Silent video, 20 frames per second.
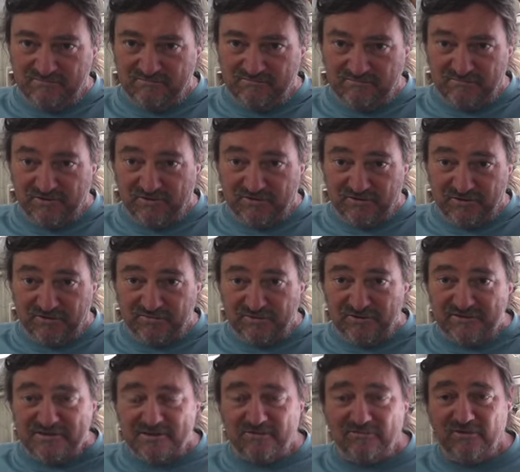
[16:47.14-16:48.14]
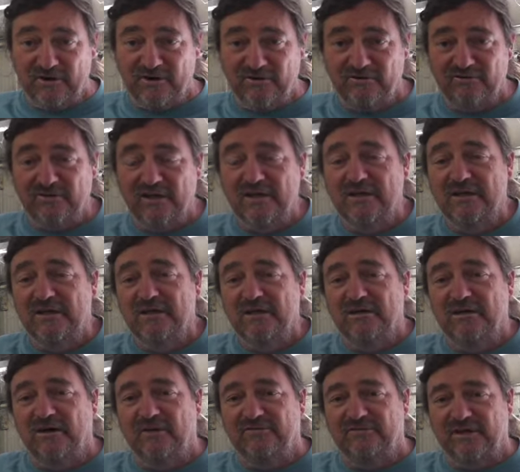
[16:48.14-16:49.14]
Not these ones, they're readers.
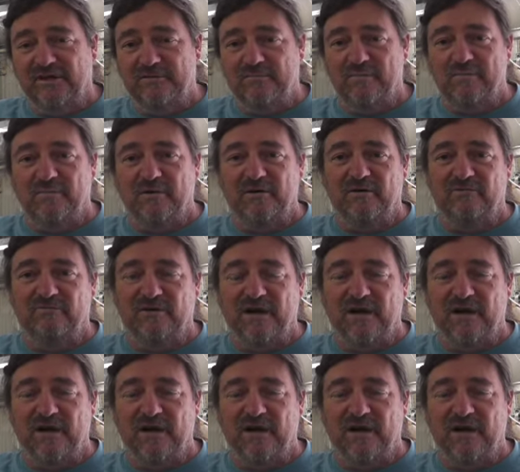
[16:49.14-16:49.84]
I'll take him a pair of